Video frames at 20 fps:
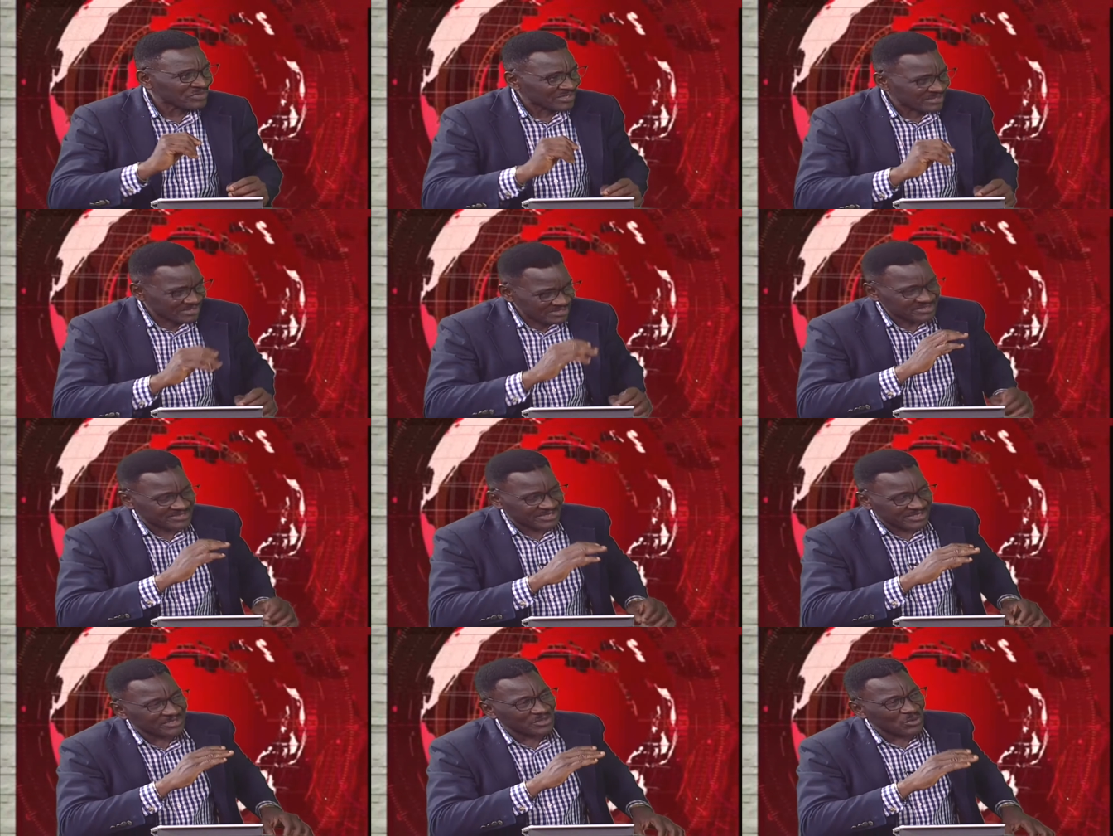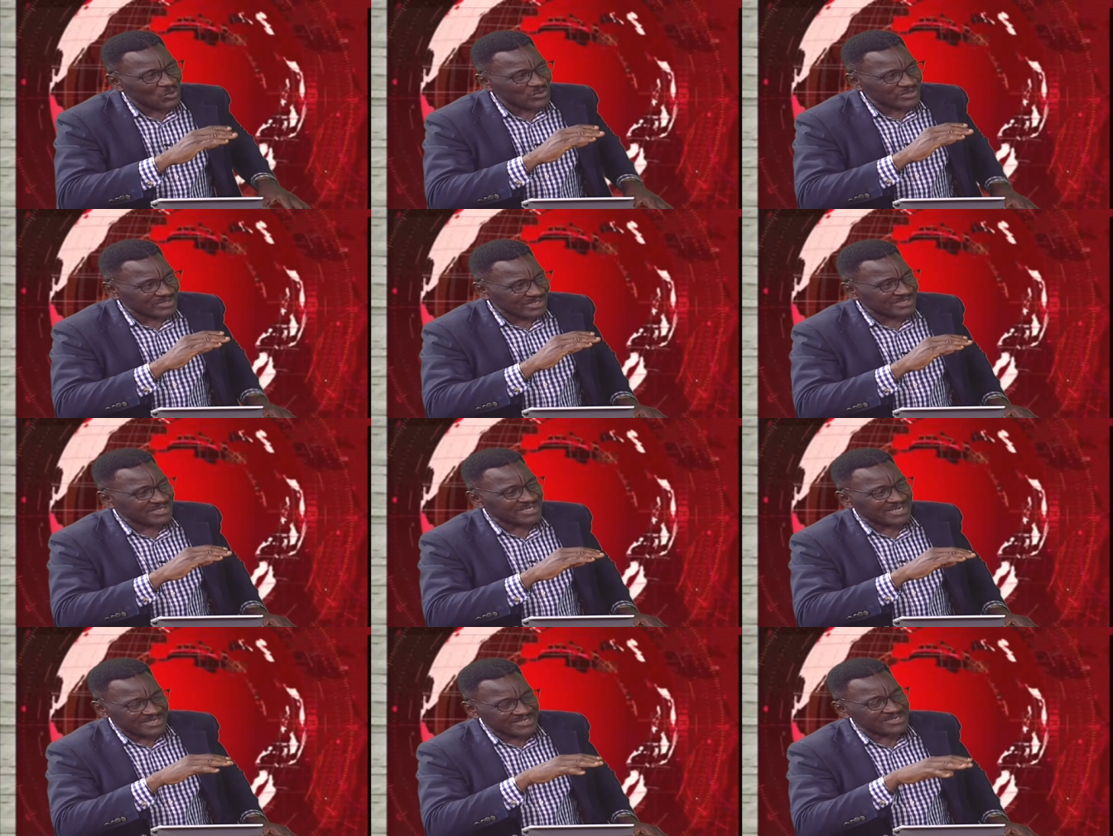the set goals
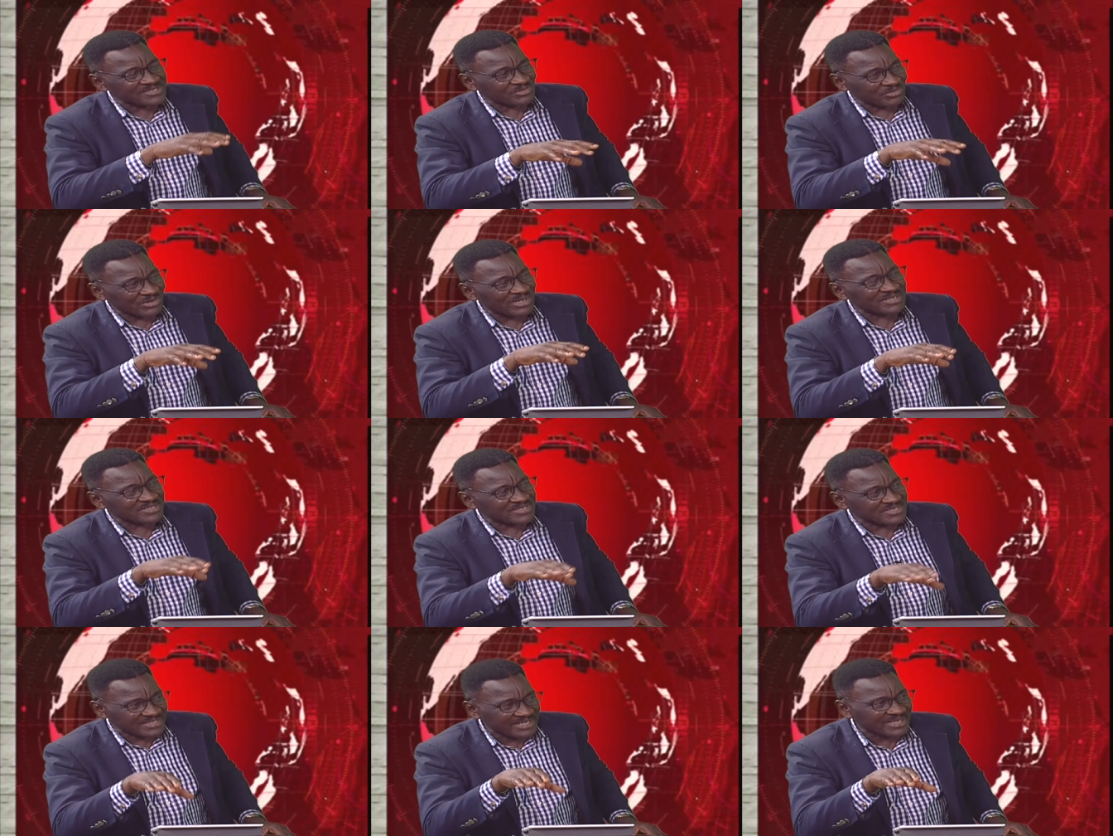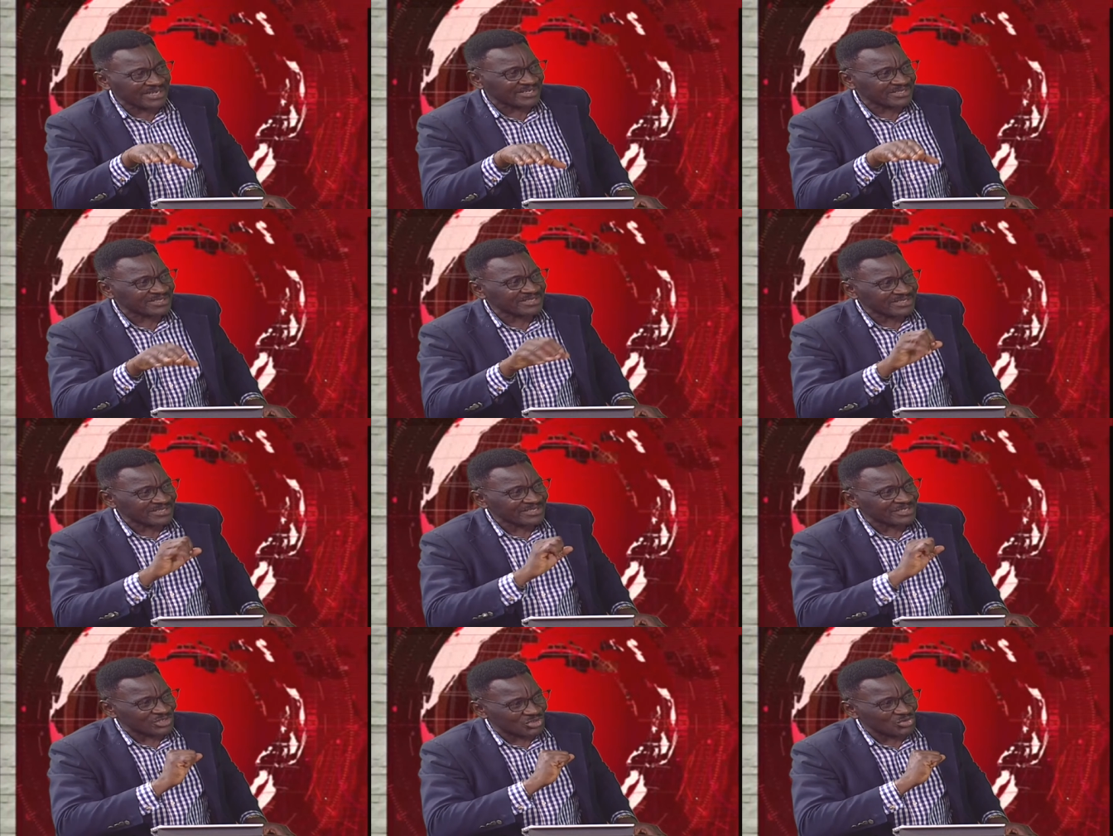that it is really said
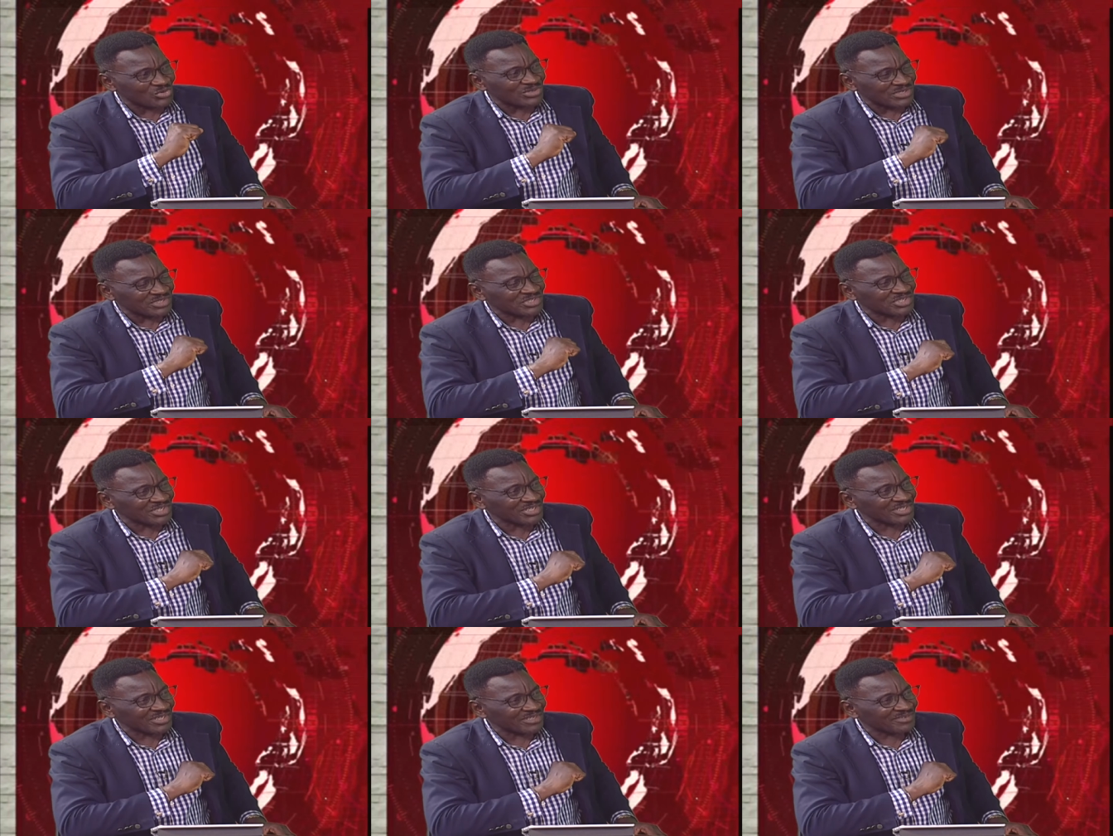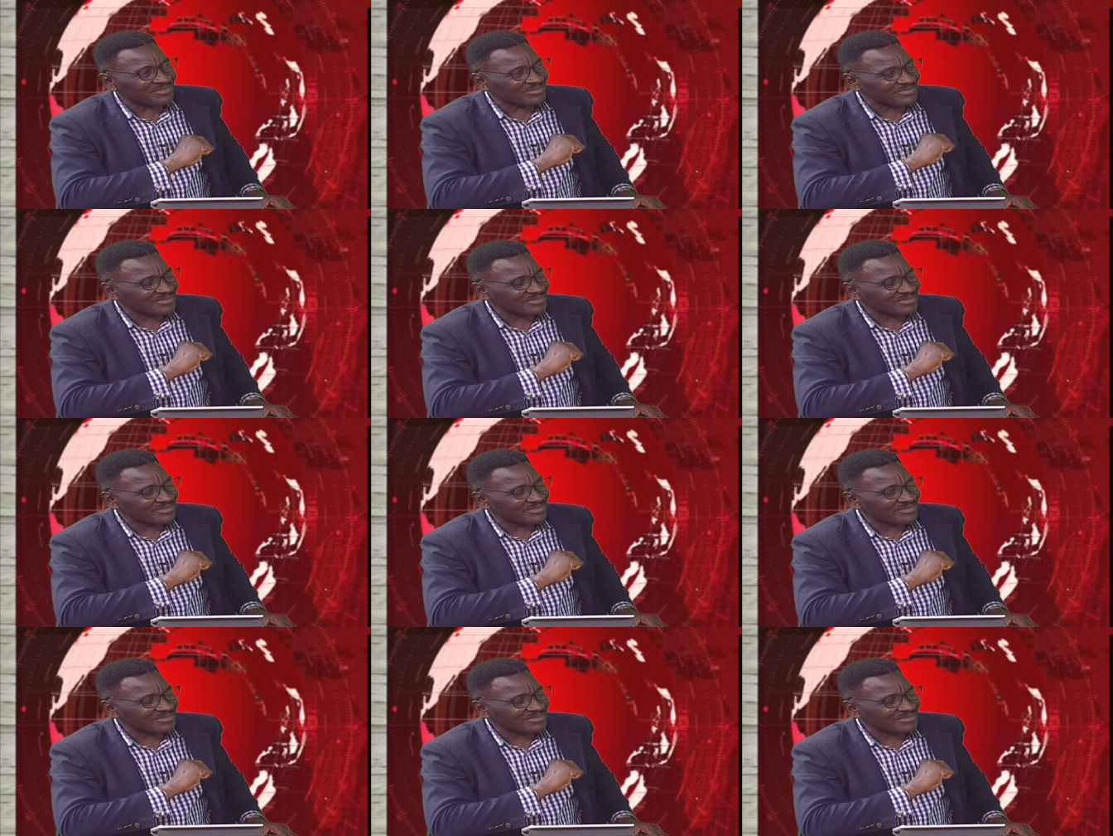to achieve?